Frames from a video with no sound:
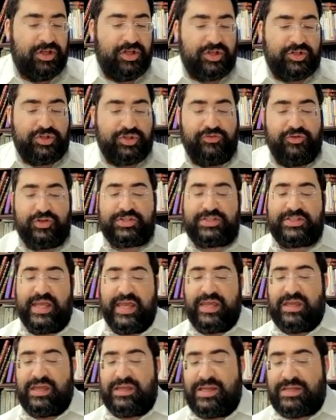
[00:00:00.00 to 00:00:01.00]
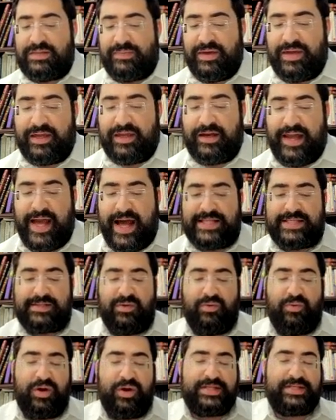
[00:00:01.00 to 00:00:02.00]
So if you're saying you need to make an
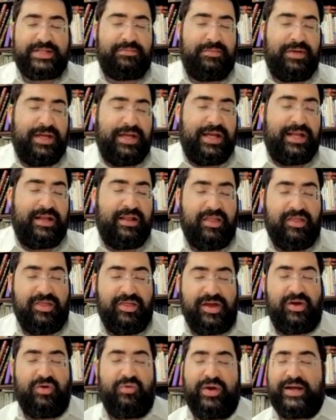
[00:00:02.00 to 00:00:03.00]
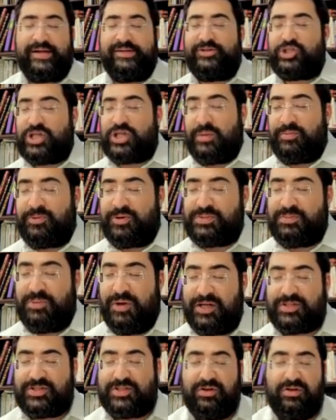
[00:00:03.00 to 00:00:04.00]
announcement, what does it mean that a regular shepherd is
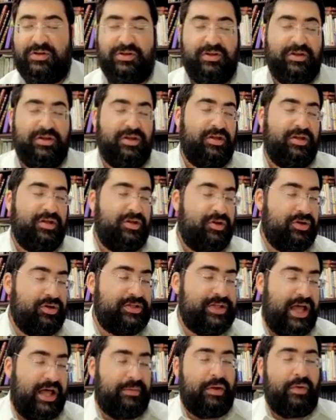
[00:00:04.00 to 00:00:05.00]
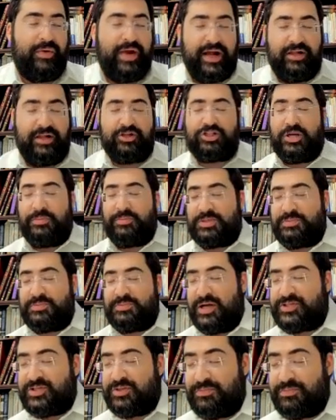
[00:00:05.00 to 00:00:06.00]
pasul? You're telling me a regular shepherd is
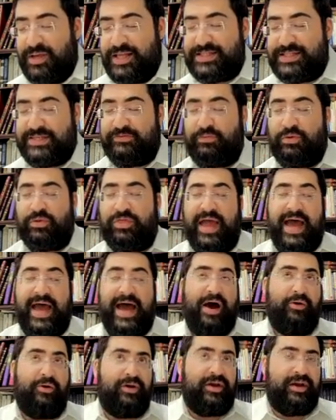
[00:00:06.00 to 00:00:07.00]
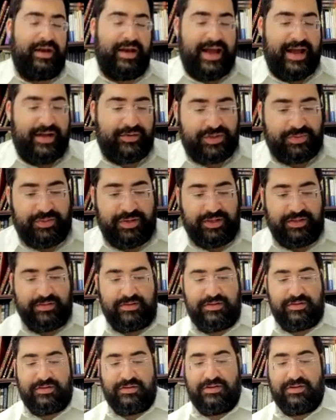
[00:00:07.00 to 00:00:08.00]
pasul means even without an announcement.
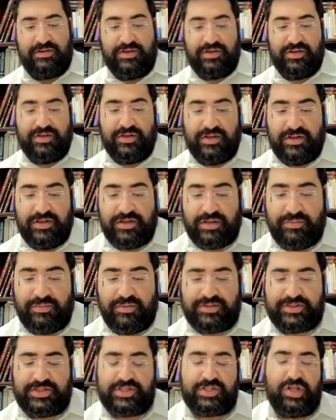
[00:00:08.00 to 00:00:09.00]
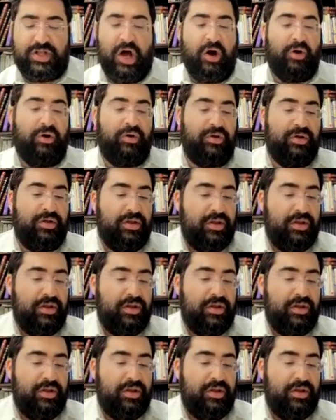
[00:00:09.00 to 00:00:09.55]
Gemara says no.